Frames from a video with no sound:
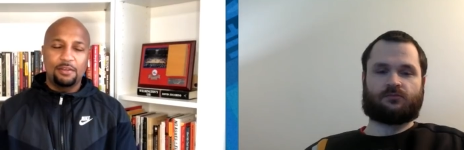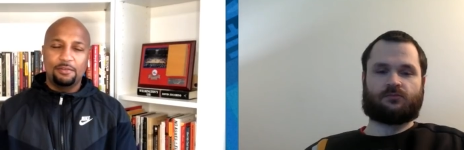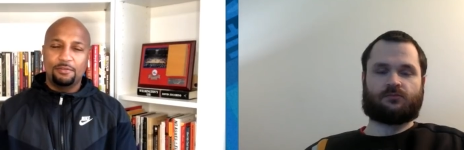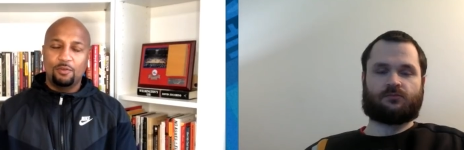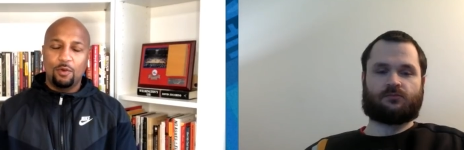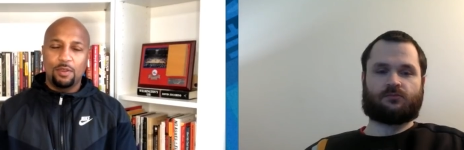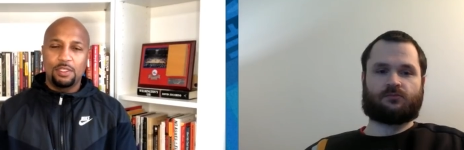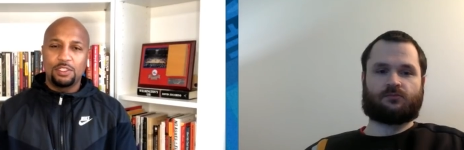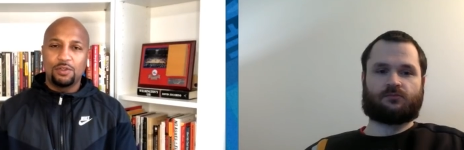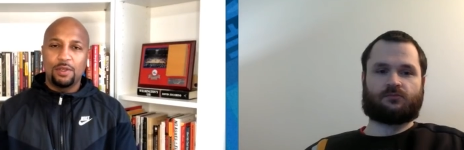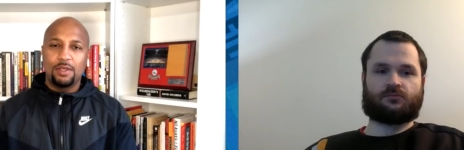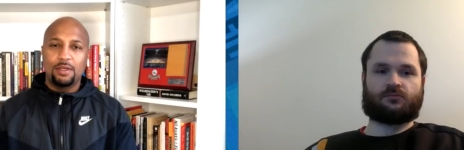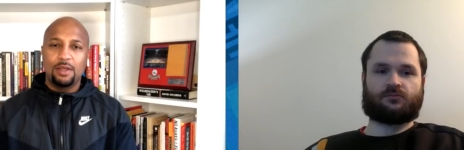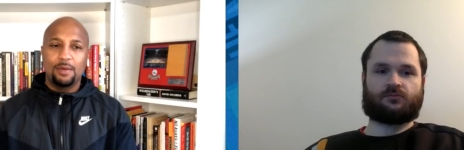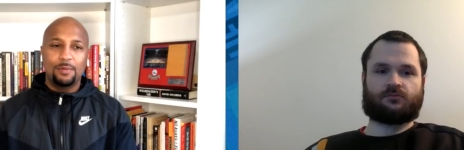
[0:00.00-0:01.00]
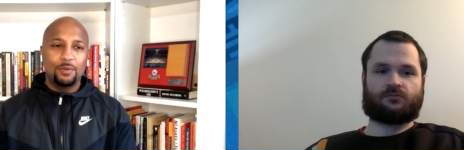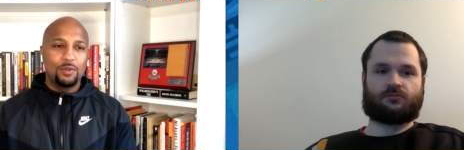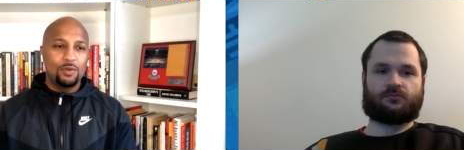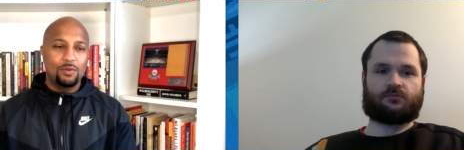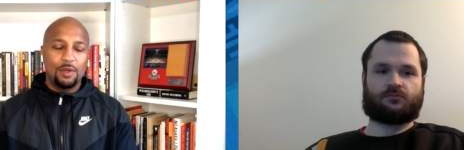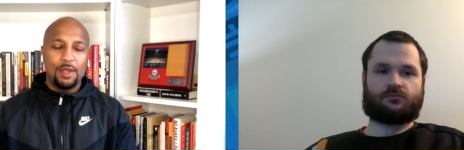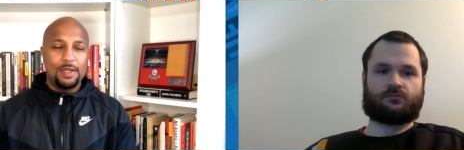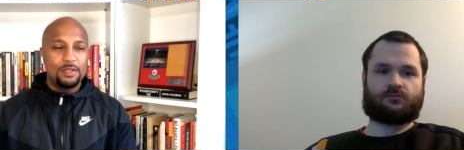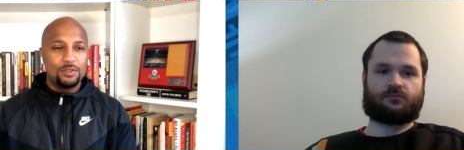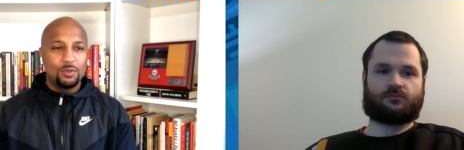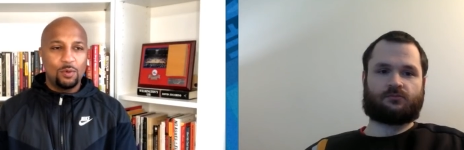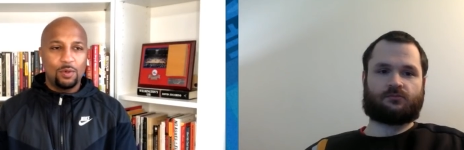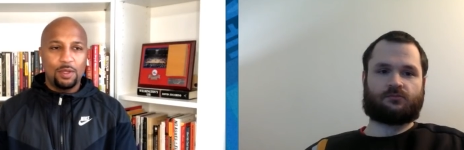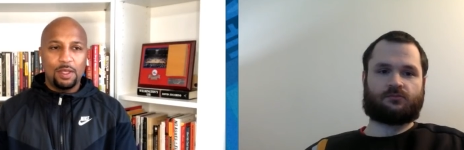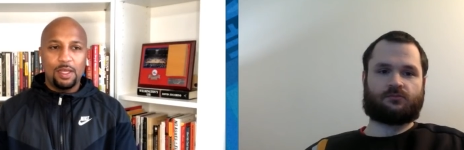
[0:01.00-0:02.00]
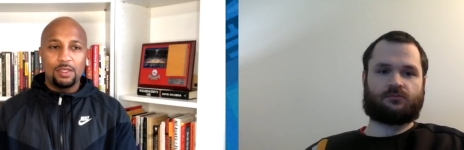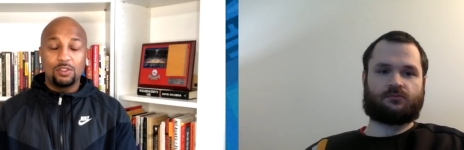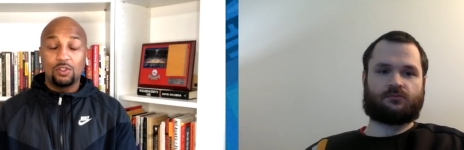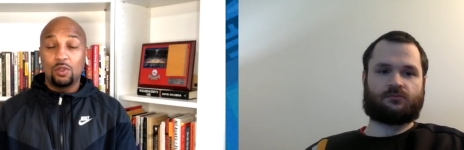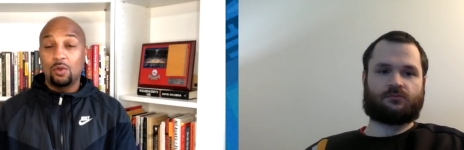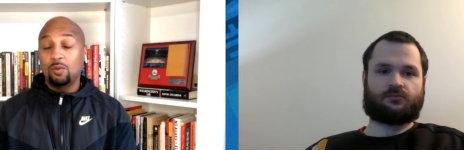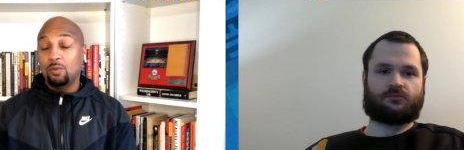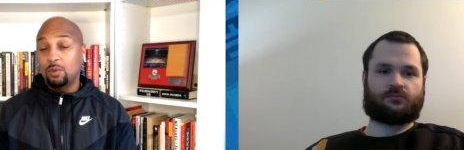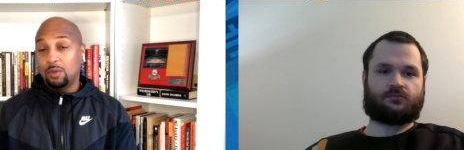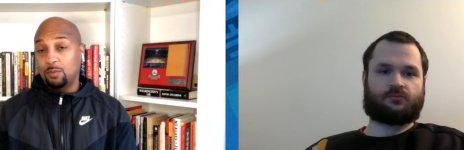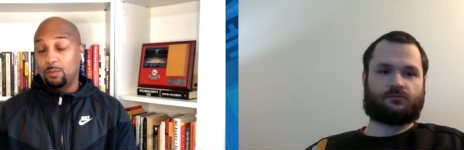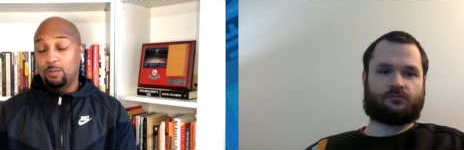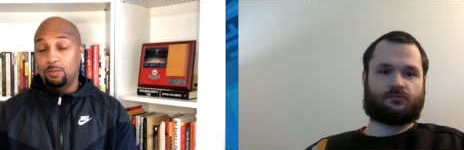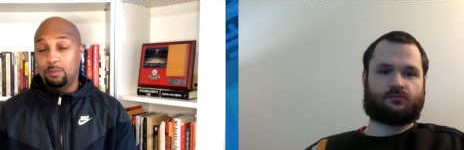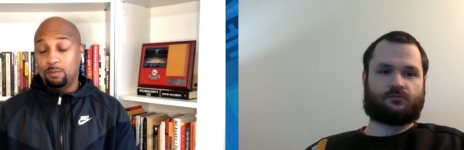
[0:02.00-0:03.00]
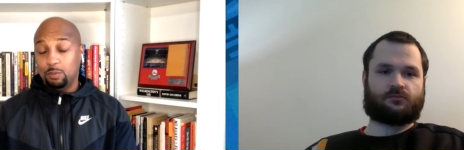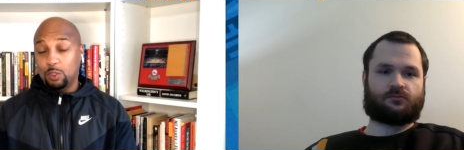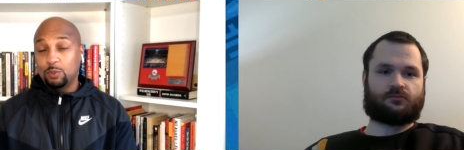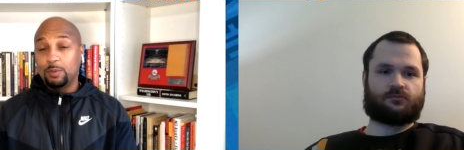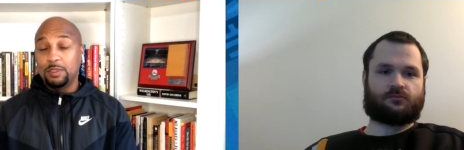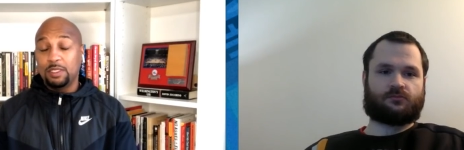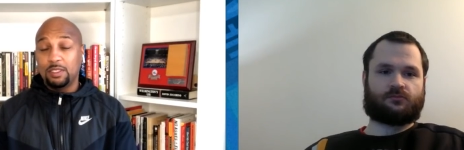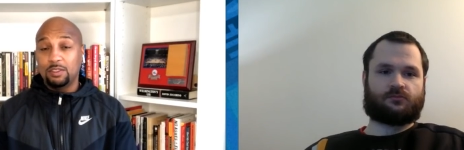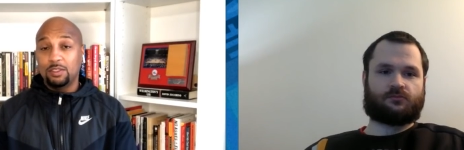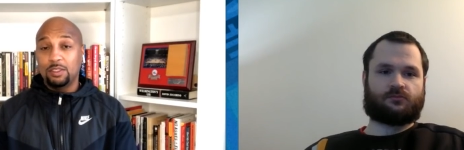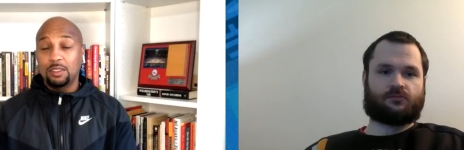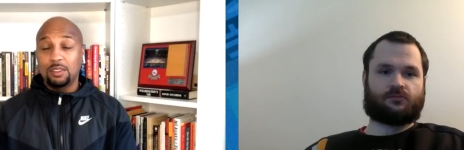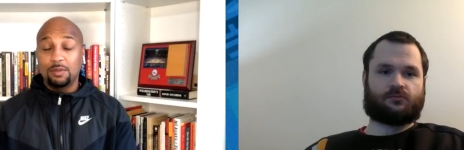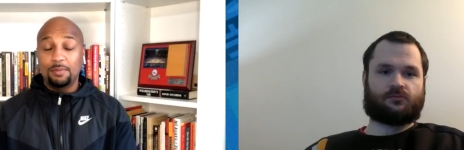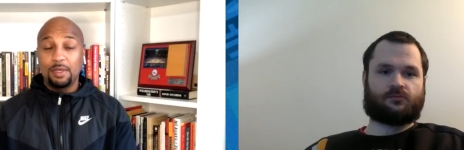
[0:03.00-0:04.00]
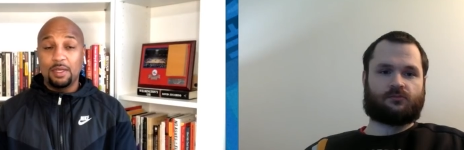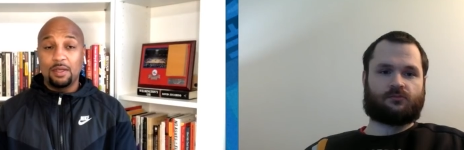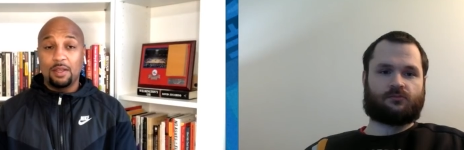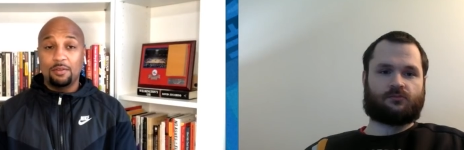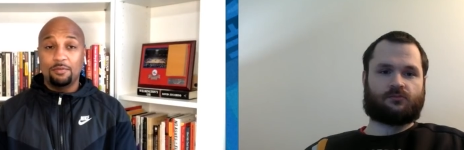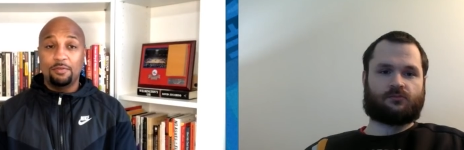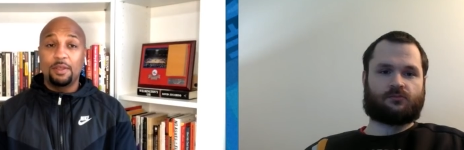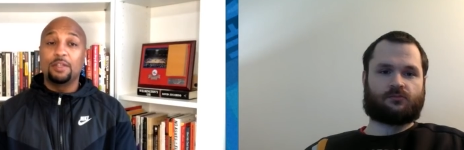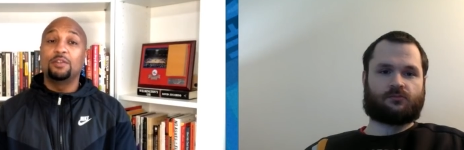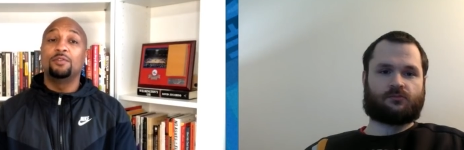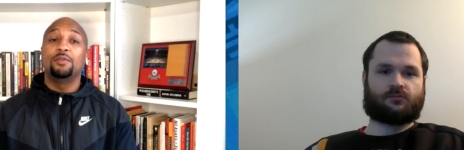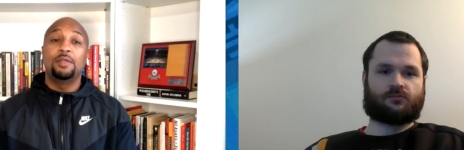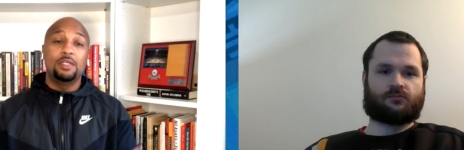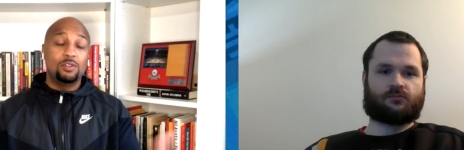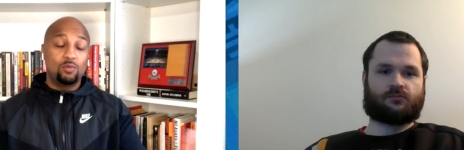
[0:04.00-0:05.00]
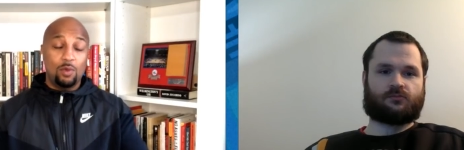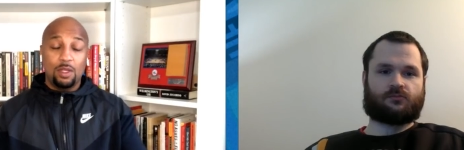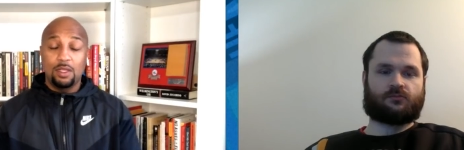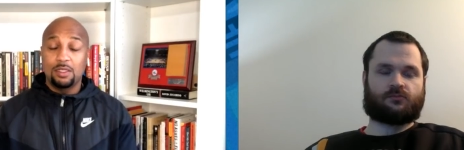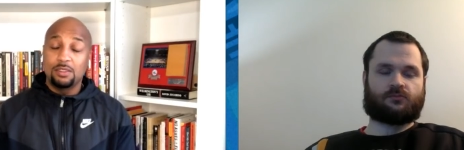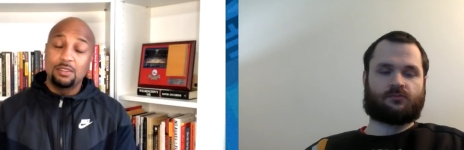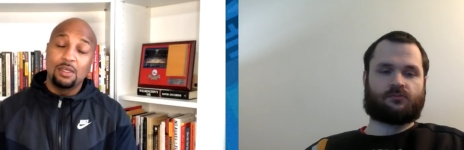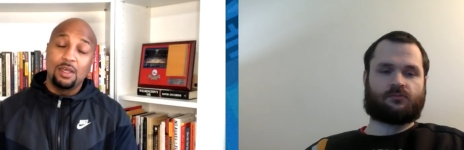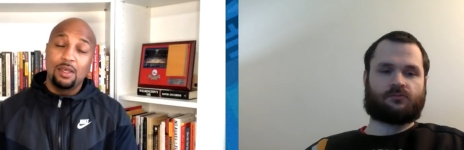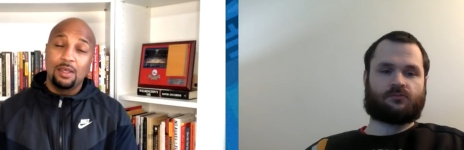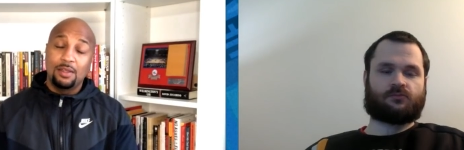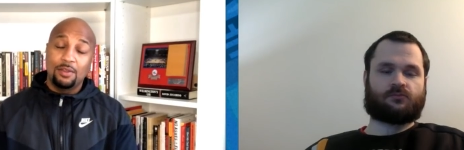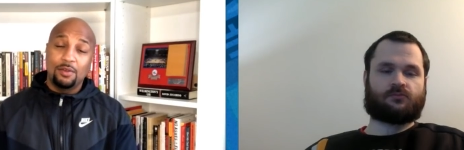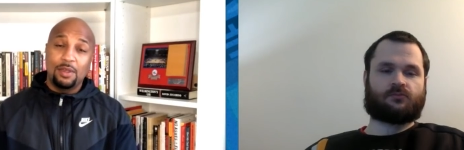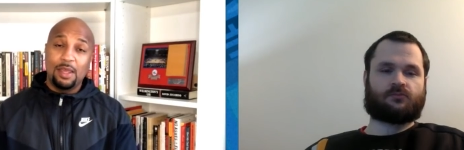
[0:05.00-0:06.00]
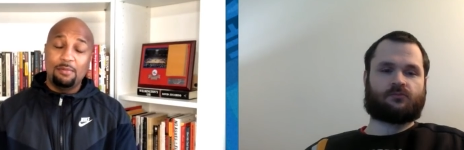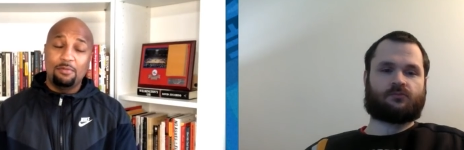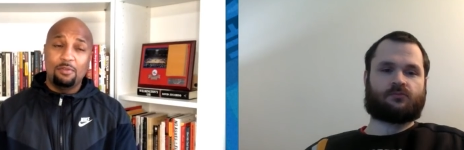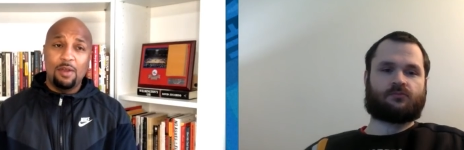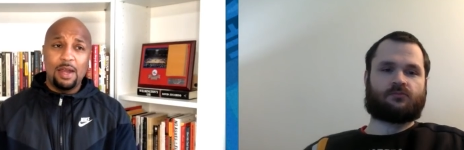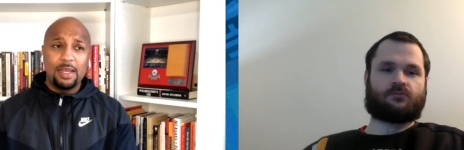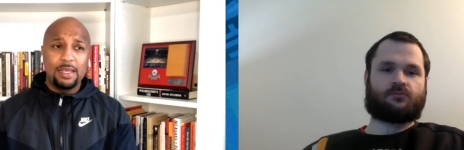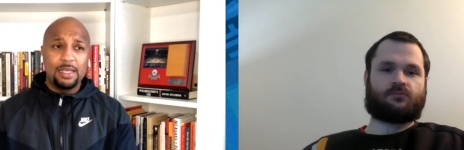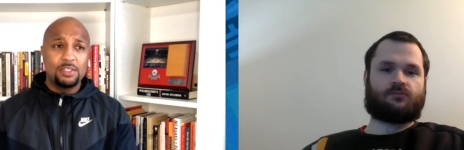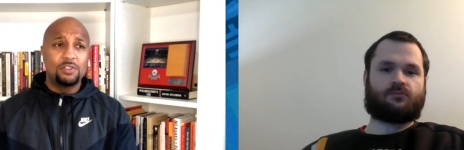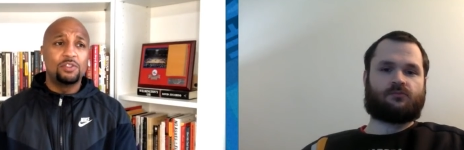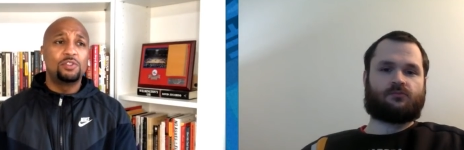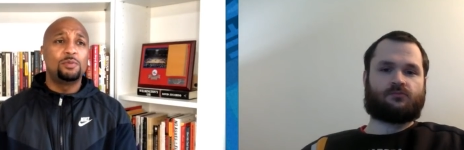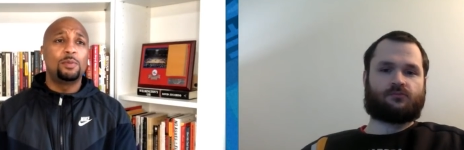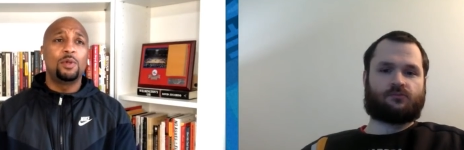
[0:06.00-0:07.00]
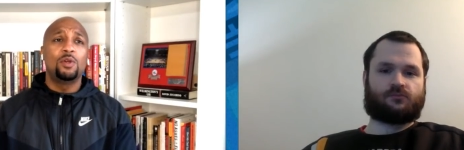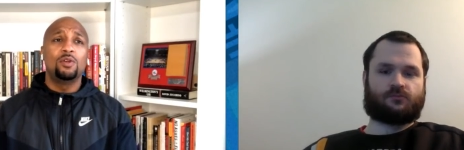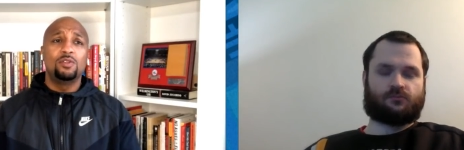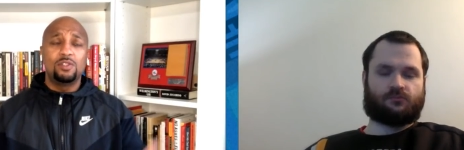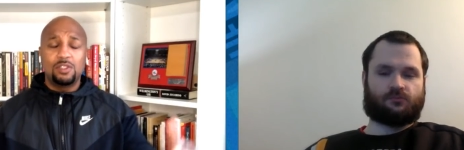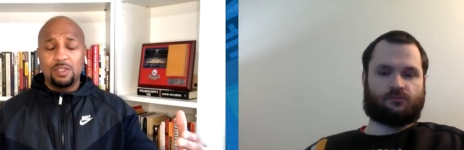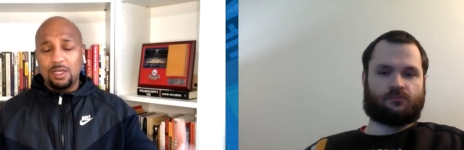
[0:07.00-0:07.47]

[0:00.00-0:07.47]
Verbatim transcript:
Speaker 1: their fourth straight W. They're heading to Orlando with which potentially could be another victory, as well as their game Friday against the Spurs.